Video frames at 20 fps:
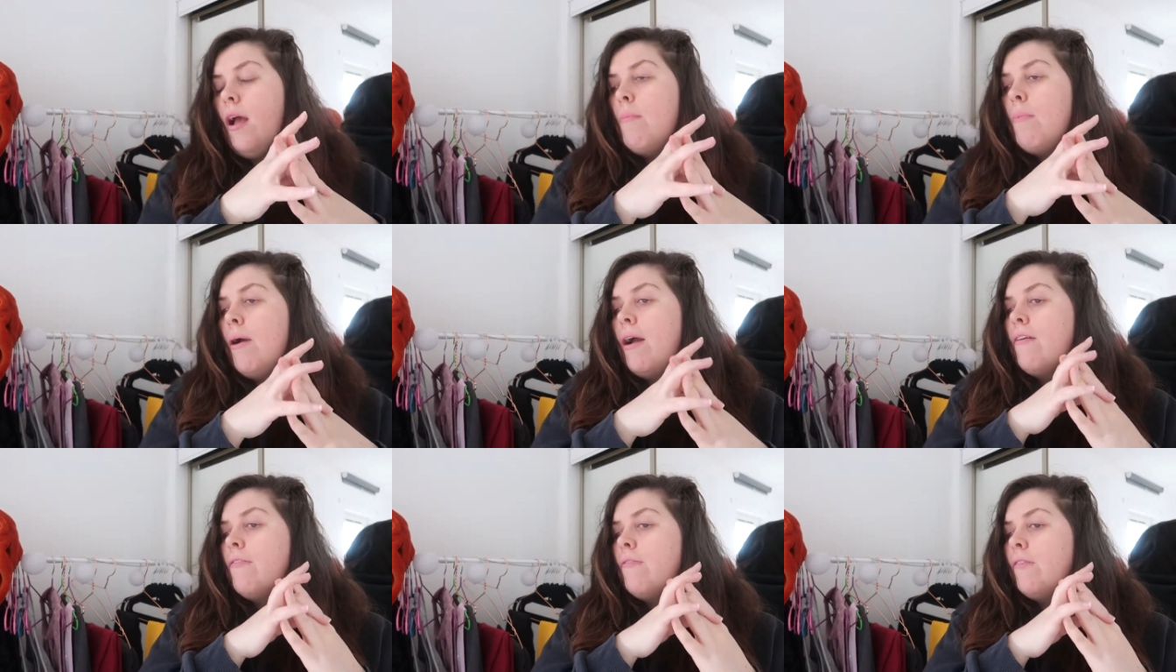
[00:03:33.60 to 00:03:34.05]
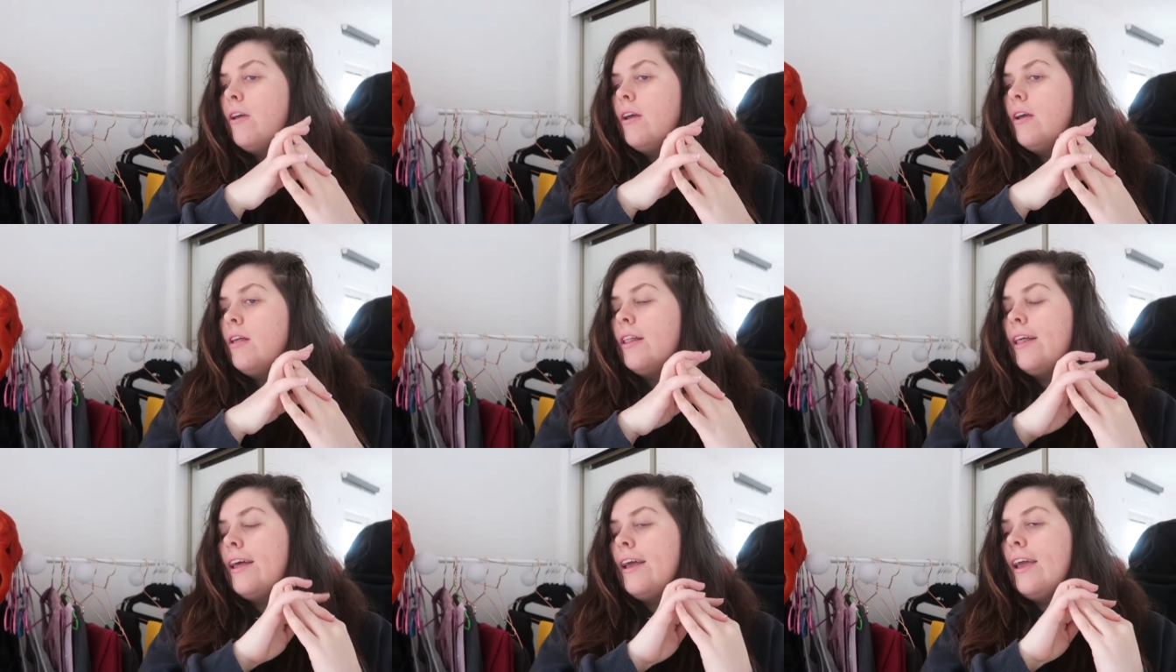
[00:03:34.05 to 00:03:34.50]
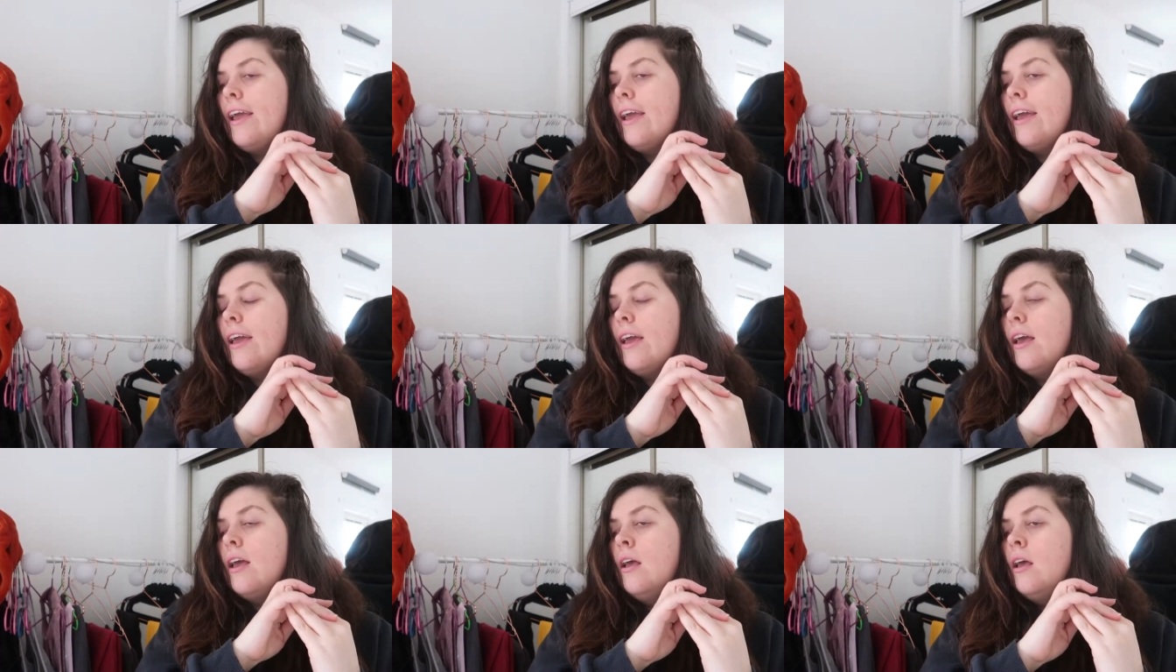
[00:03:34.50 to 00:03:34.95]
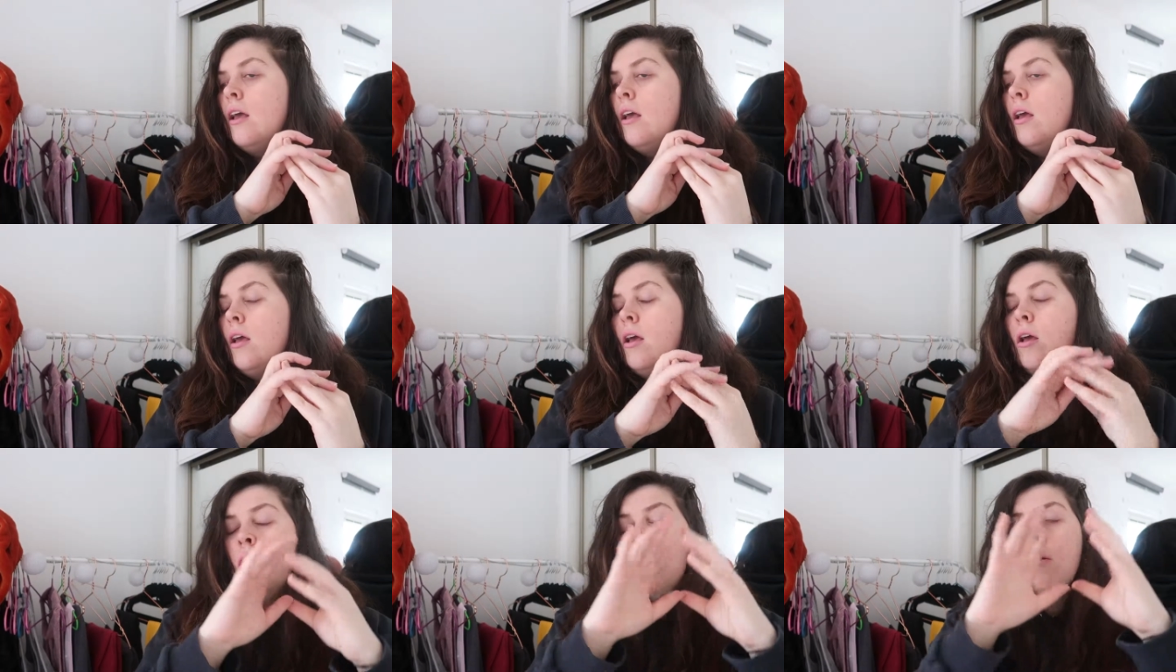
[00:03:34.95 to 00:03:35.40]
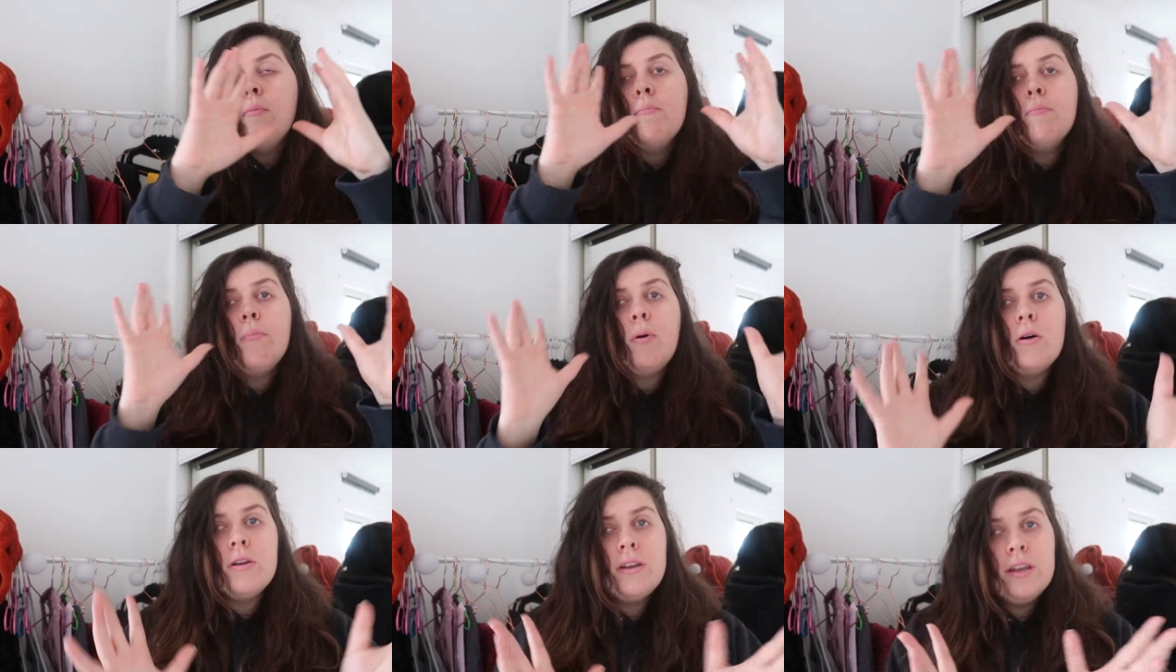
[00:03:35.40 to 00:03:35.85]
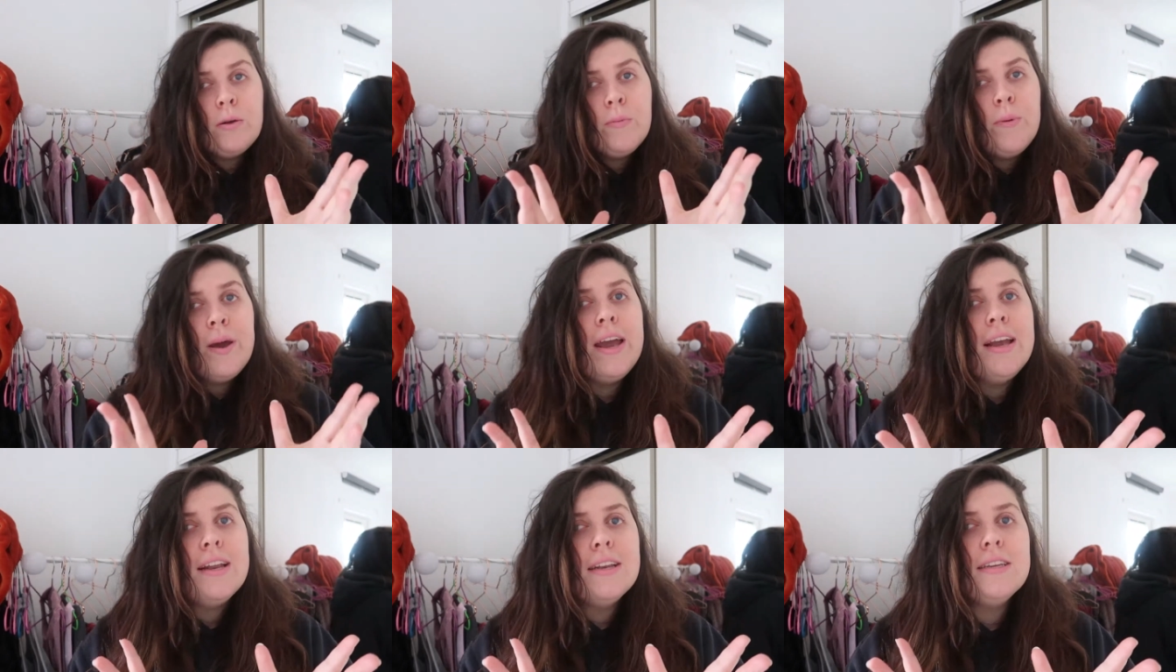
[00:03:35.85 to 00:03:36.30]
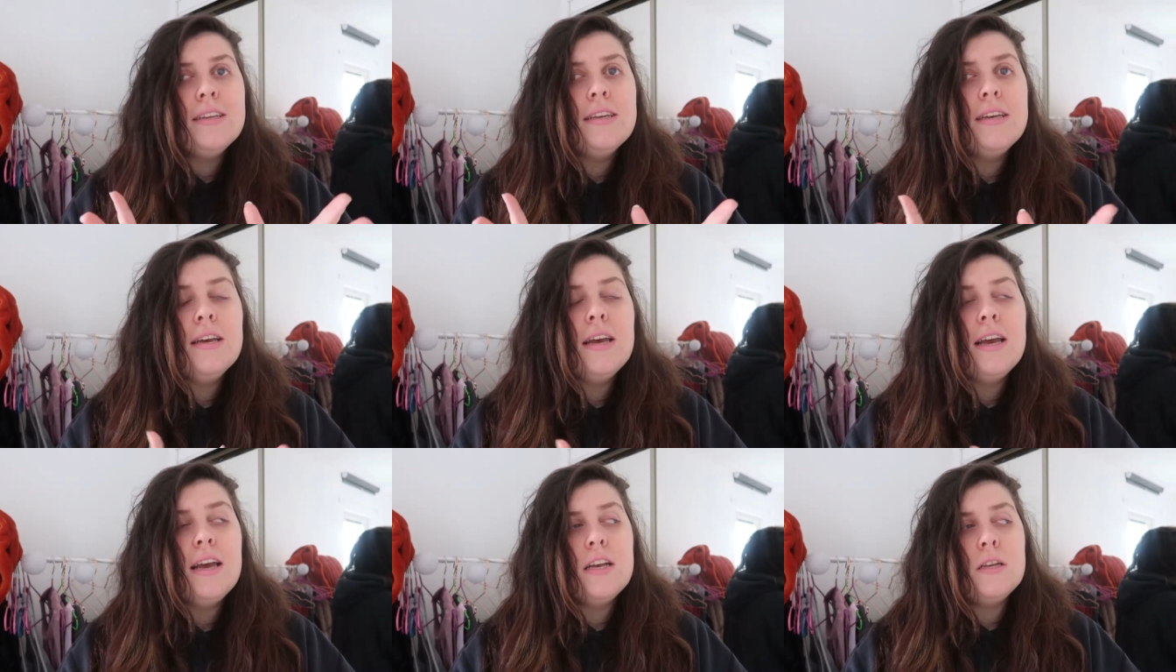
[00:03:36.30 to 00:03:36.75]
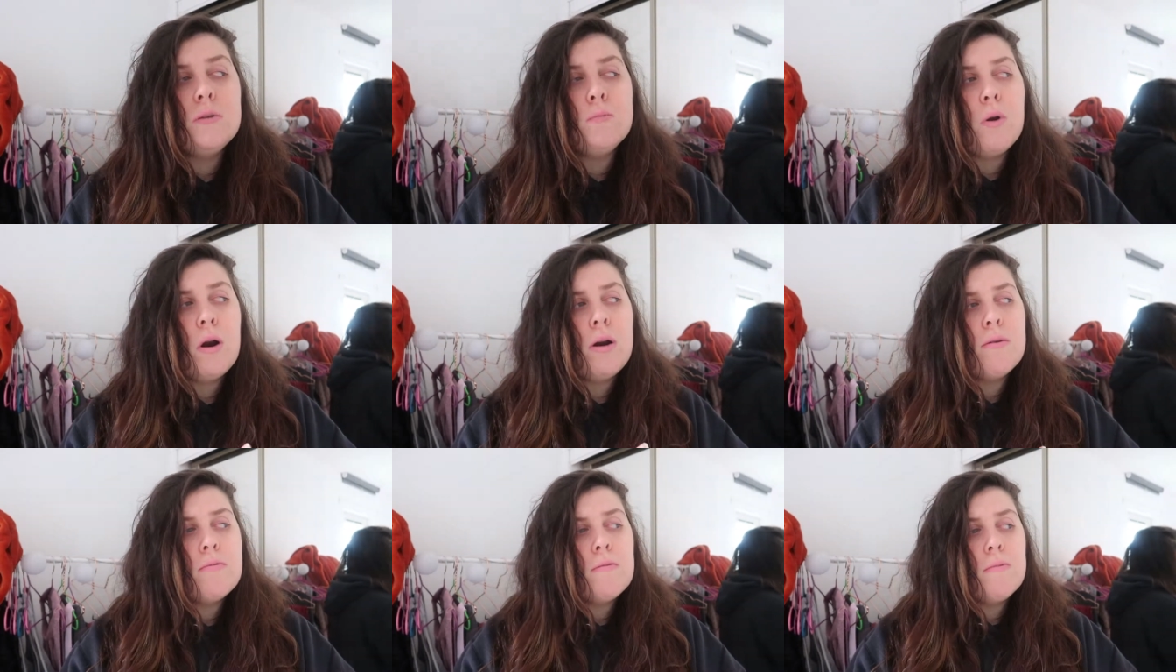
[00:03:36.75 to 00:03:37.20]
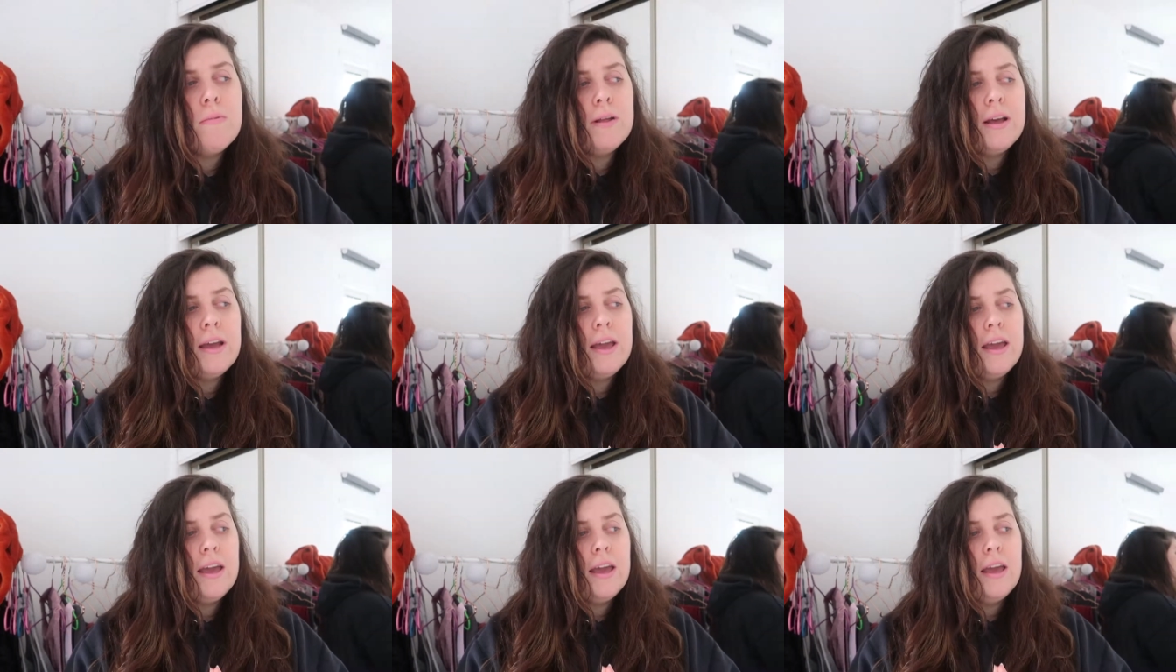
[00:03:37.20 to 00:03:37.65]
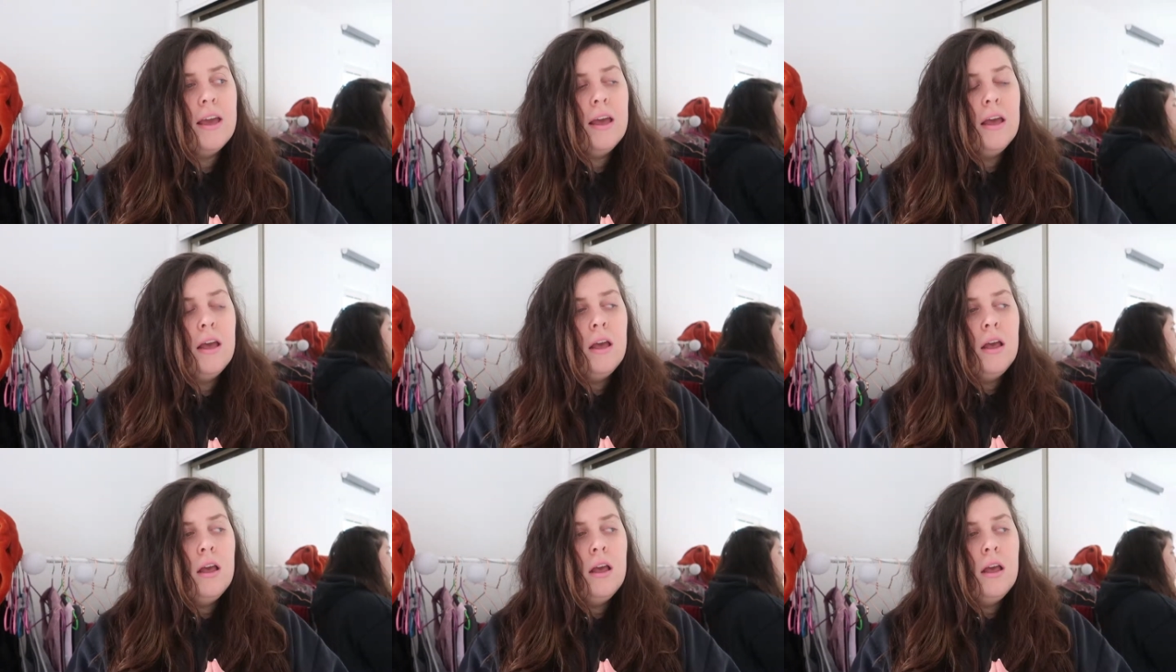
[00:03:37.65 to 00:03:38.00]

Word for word: But I feel like body weight is probably